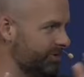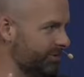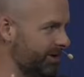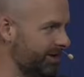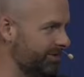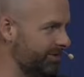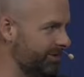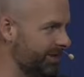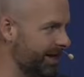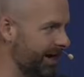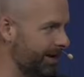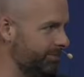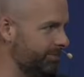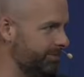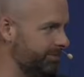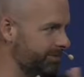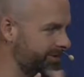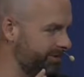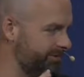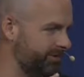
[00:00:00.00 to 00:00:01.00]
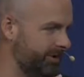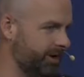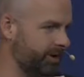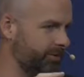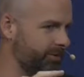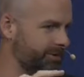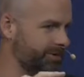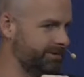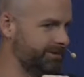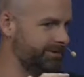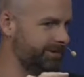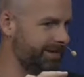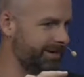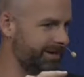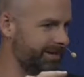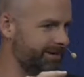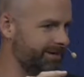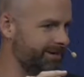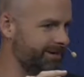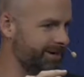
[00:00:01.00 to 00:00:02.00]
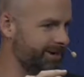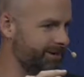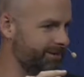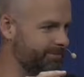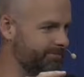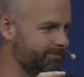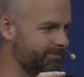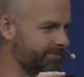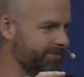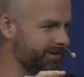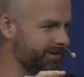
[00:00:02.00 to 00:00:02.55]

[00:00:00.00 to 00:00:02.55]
around the dApp environment, and